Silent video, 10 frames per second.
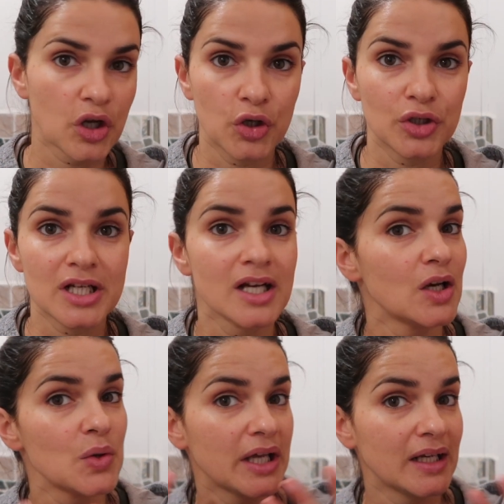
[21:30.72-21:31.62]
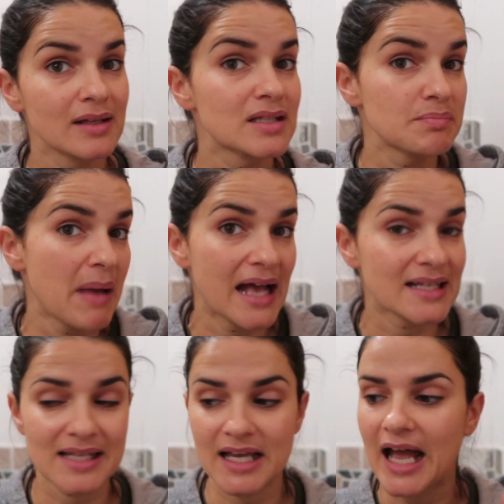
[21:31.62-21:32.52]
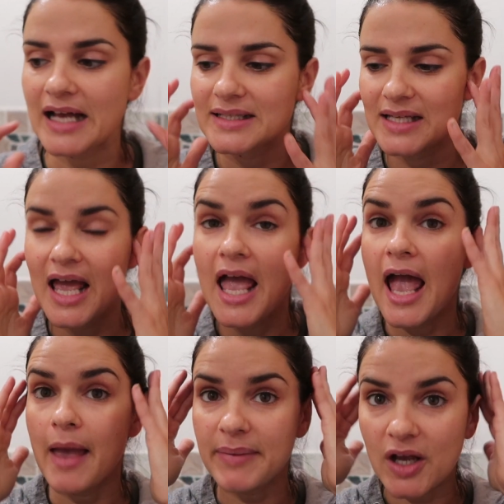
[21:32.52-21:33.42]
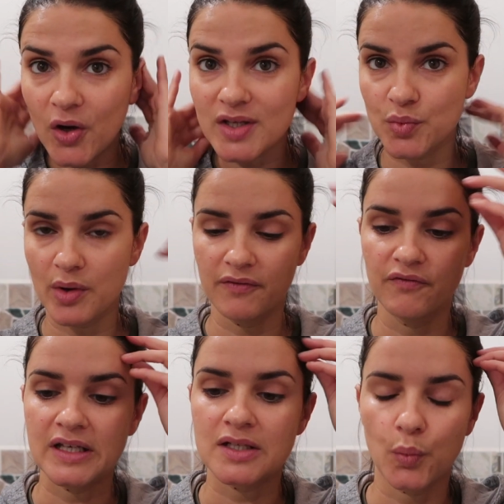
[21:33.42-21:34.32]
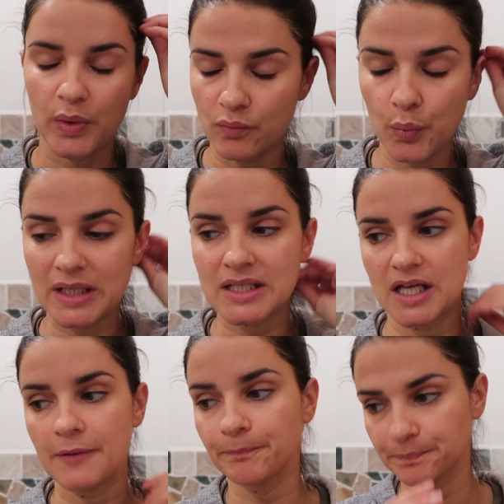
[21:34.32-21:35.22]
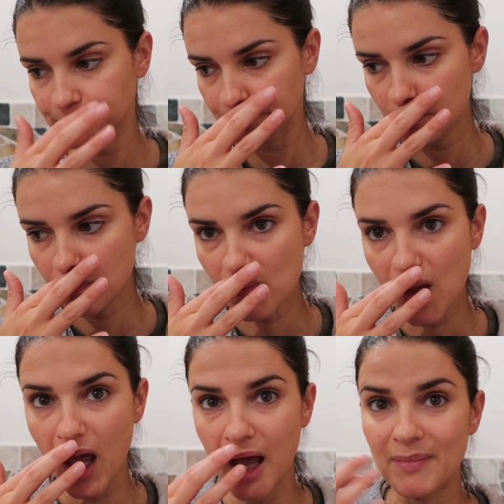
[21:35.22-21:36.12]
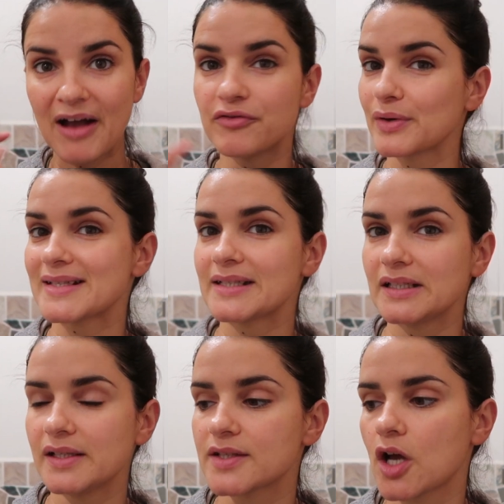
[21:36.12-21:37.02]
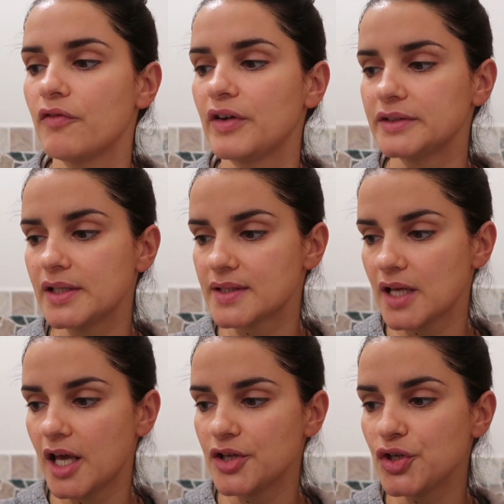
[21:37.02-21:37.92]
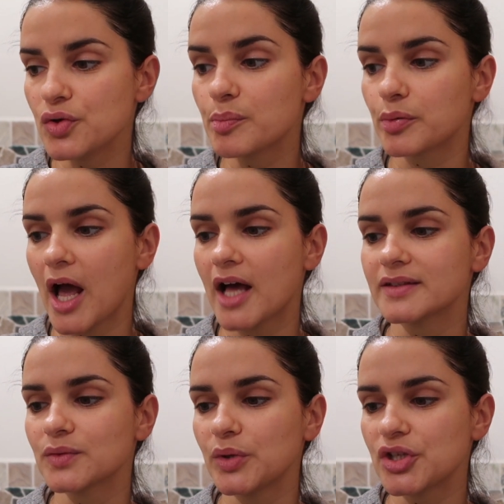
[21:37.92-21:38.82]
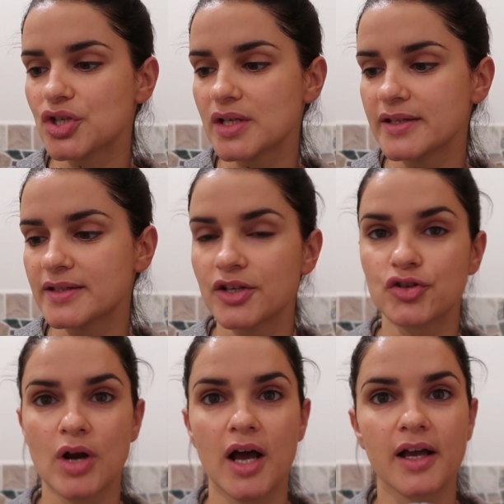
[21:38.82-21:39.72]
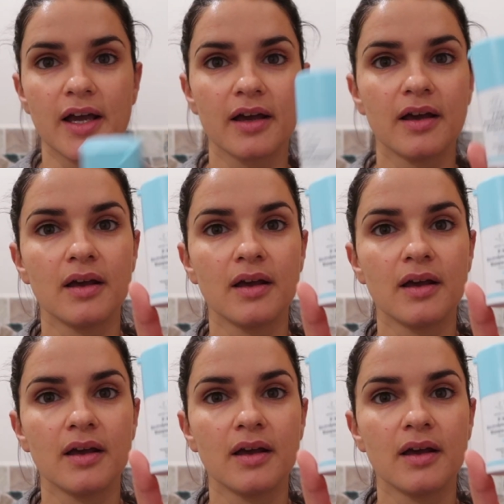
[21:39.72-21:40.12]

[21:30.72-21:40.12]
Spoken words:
good, looking its best, I guess. And because we're in winter, I've recently discovered this new brand, which is the Drunk